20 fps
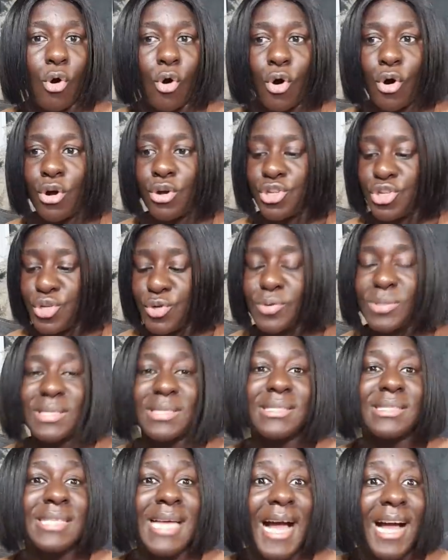or
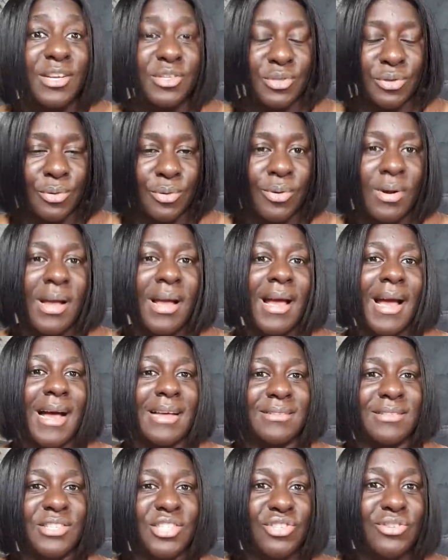using Thato
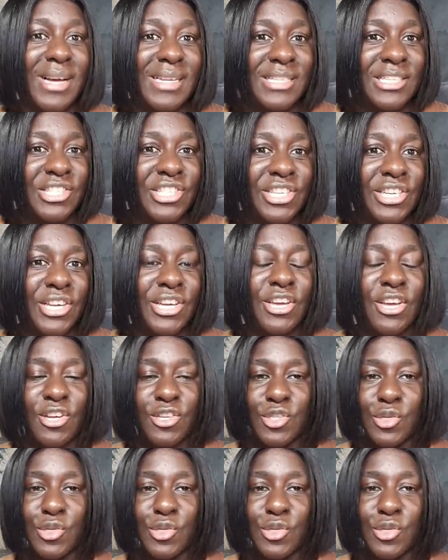as a strategy